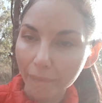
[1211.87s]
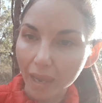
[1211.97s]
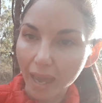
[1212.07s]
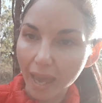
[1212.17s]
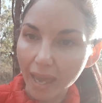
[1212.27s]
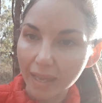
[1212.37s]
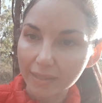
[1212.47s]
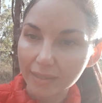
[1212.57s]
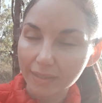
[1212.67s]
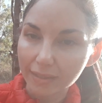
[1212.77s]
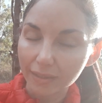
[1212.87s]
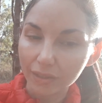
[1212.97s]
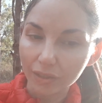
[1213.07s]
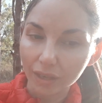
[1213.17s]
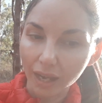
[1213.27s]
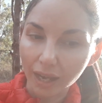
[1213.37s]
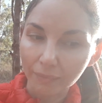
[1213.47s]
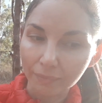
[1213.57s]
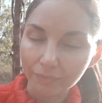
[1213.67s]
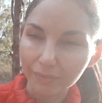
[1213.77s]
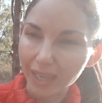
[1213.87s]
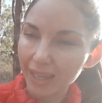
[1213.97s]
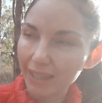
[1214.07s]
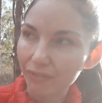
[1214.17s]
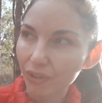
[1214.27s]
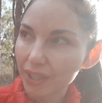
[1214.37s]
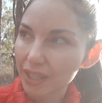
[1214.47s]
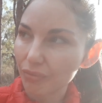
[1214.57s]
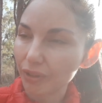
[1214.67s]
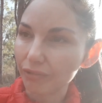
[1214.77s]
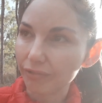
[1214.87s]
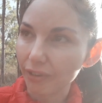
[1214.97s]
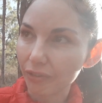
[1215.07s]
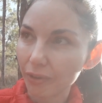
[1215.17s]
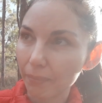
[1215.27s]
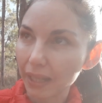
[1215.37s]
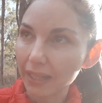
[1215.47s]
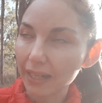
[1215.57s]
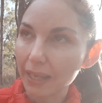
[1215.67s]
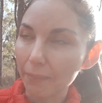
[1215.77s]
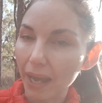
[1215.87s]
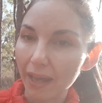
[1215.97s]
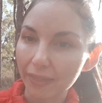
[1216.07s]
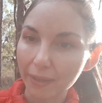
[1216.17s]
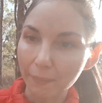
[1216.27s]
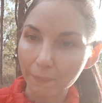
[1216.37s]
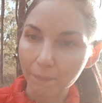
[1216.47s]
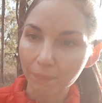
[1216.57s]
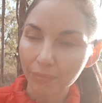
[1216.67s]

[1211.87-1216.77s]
And yeah, they've got this real vulnerability about them.